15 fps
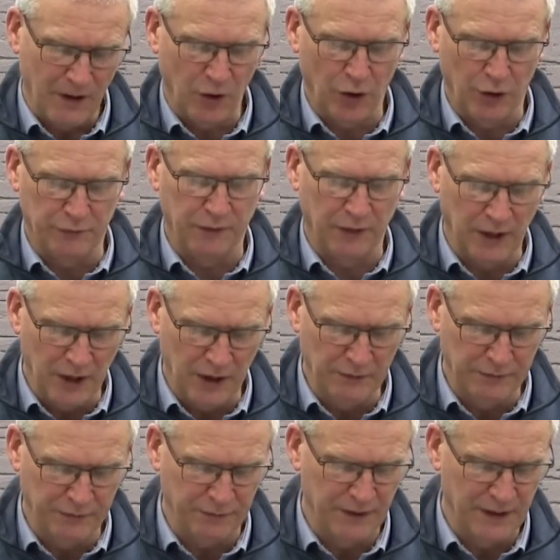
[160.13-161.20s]
of
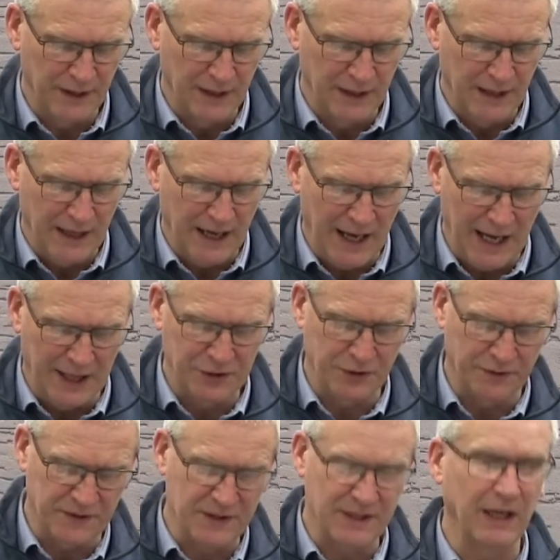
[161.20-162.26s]
love, and
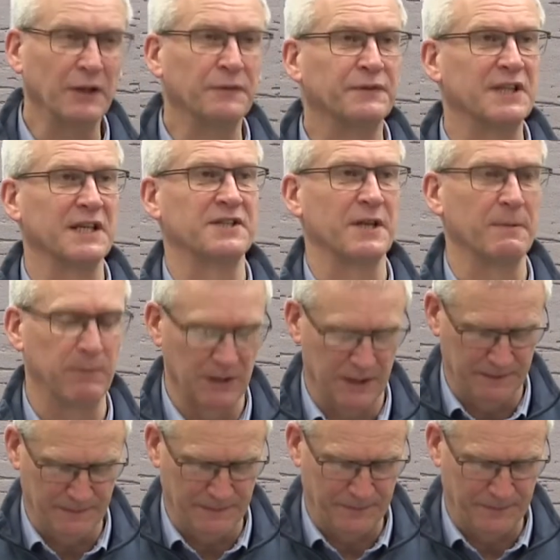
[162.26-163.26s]
of self discipline.